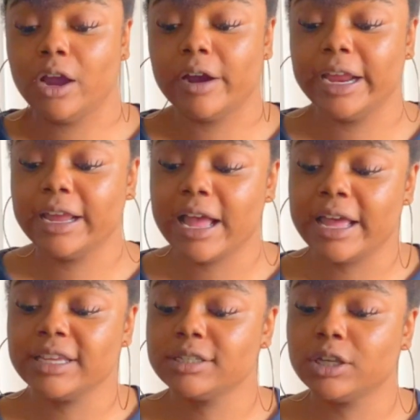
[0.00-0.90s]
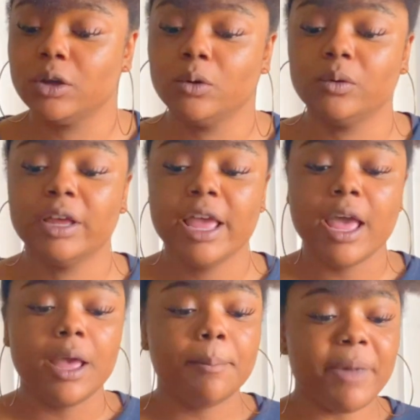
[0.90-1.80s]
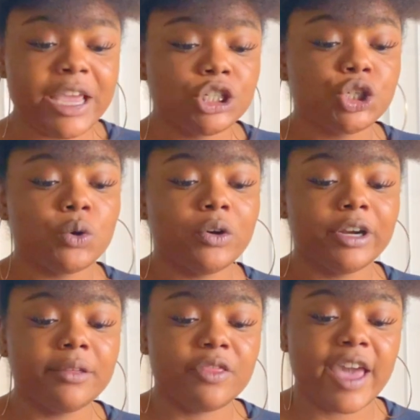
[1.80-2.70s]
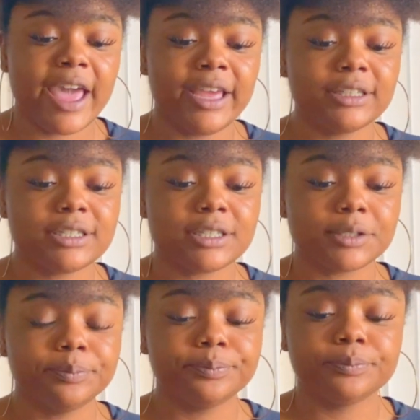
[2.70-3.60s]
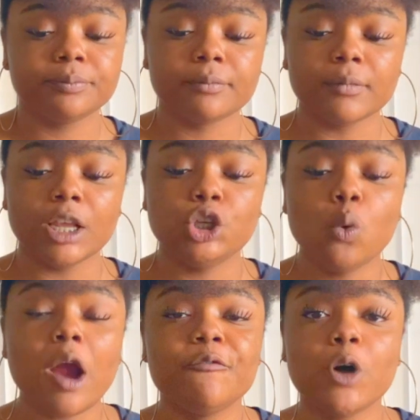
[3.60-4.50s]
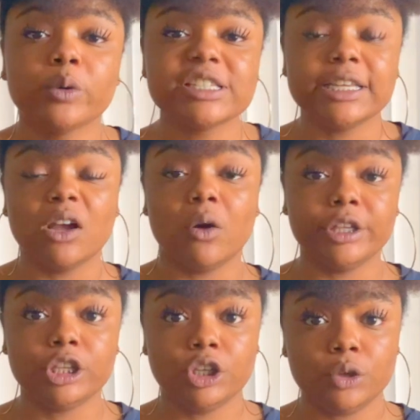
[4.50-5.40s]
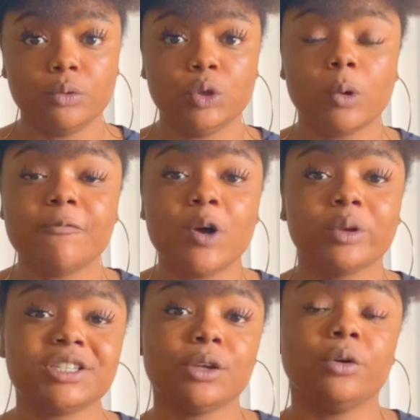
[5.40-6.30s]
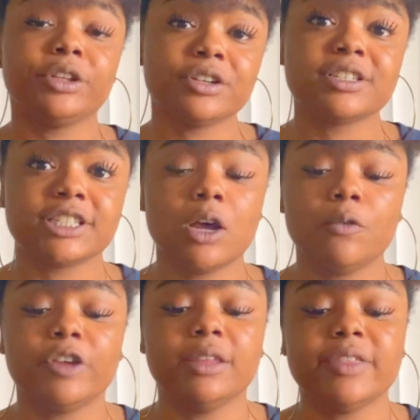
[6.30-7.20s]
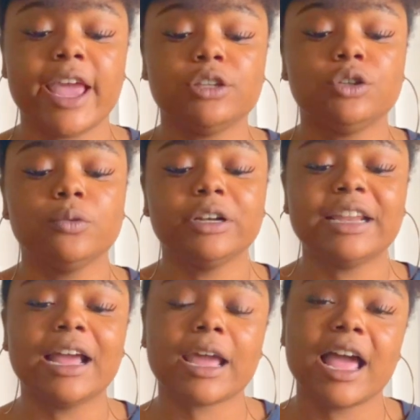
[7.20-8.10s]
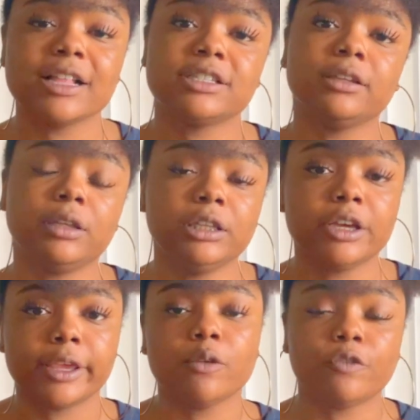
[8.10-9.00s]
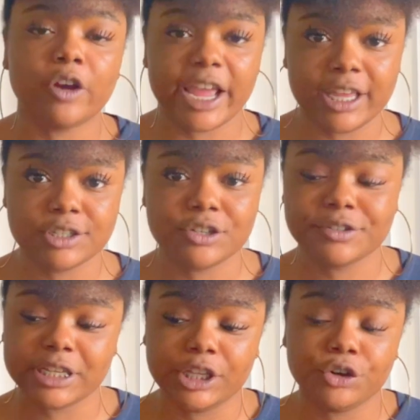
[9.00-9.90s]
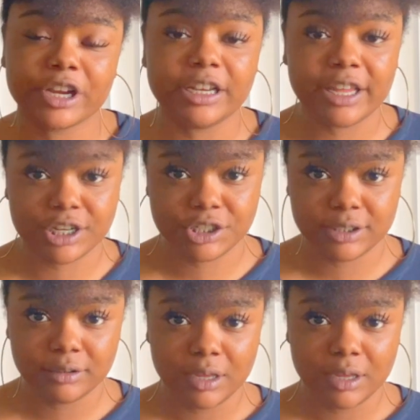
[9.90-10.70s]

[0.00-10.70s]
All right, guys. So make sure that you are focusing on you. You are focusing on yourself, and that you are not constantly looking for answers in your connection.